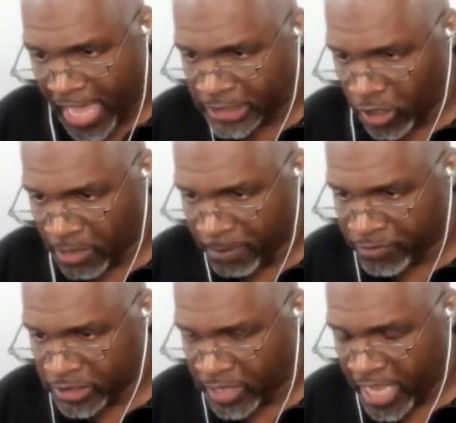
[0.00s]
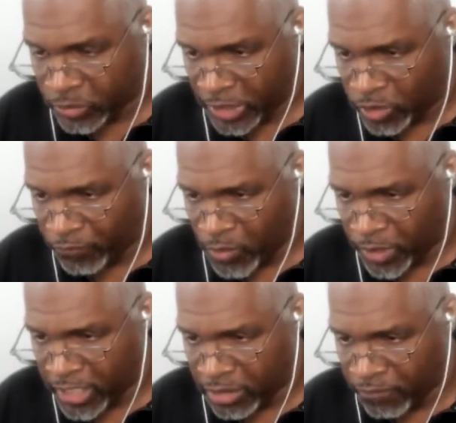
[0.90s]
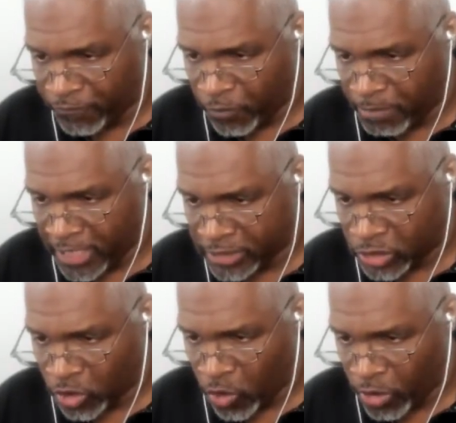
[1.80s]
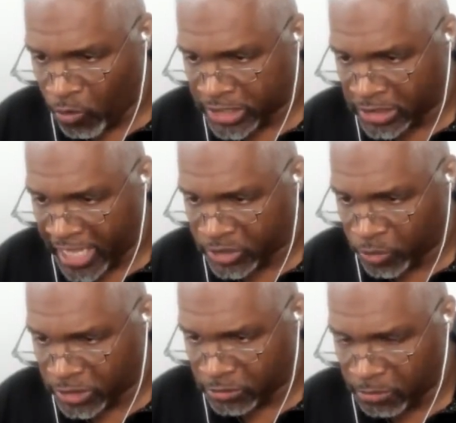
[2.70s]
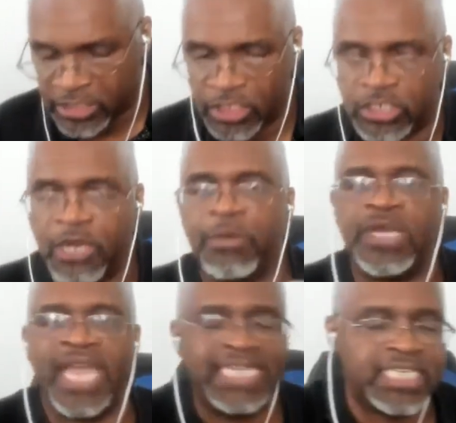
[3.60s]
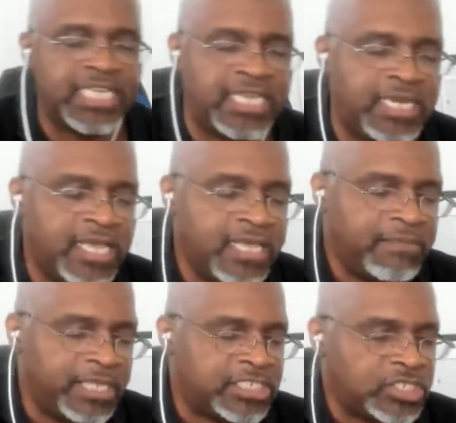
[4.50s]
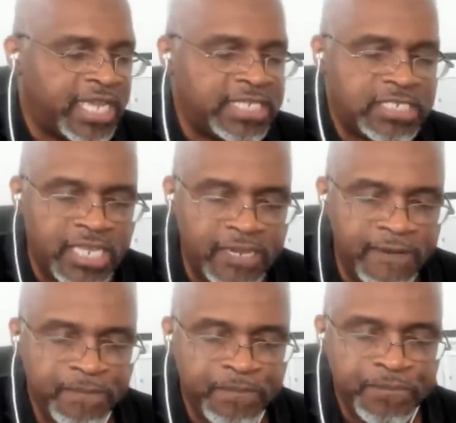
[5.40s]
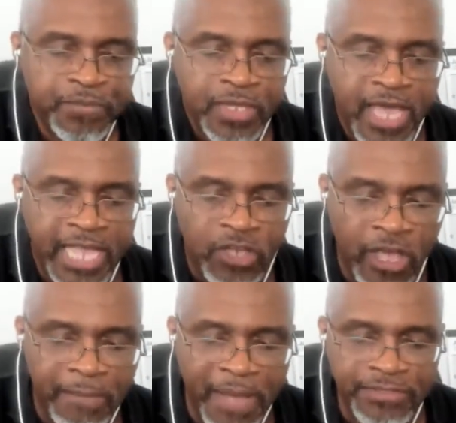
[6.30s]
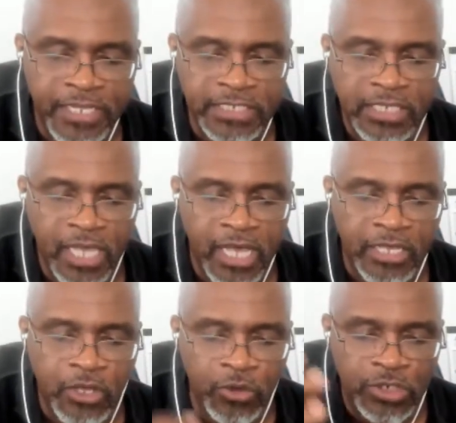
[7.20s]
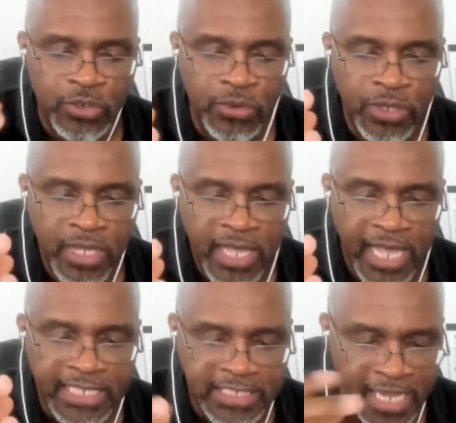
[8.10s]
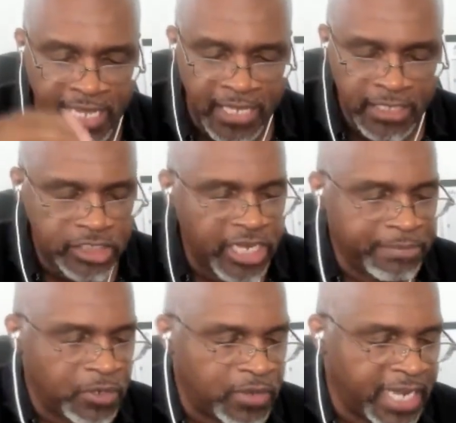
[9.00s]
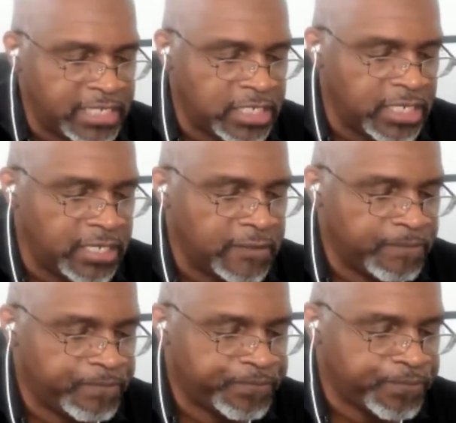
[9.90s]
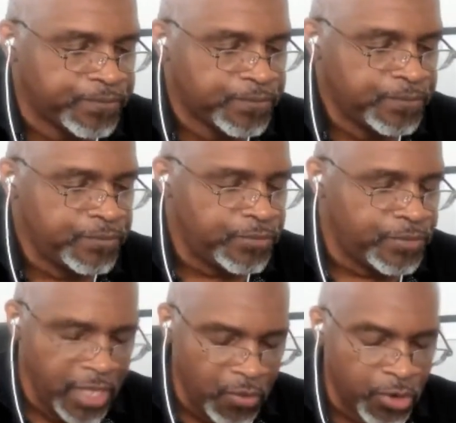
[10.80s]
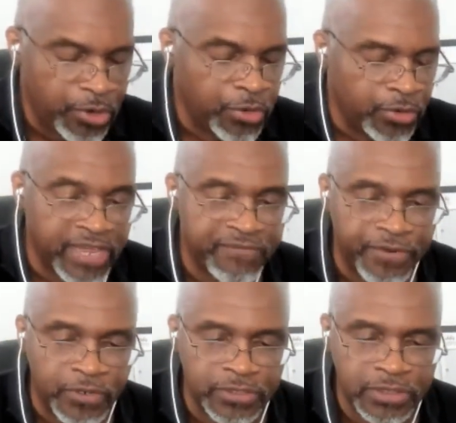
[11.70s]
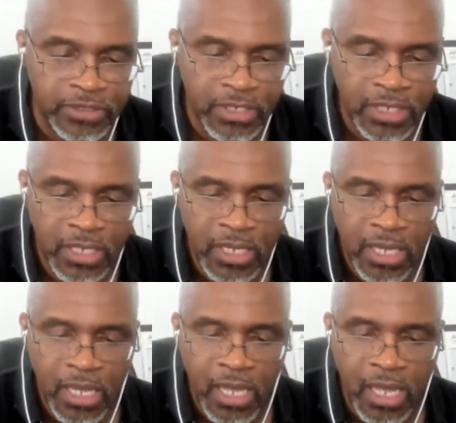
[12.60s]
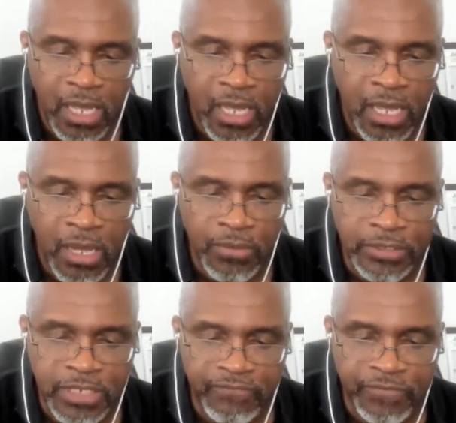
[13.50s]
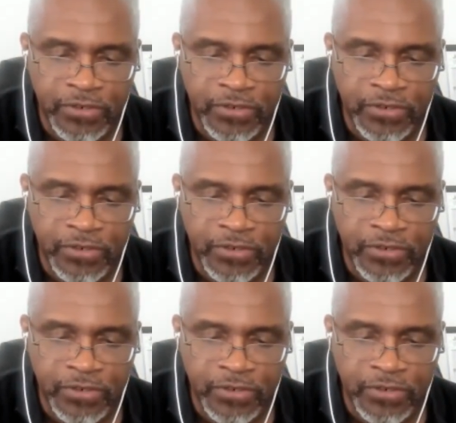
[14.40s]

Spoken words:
I talked about this last week. So if you want to get the full message, go and watch last week's message, number 19. I talk about this. Go to Isaiah chapter 19. And we're going to look at verse 6.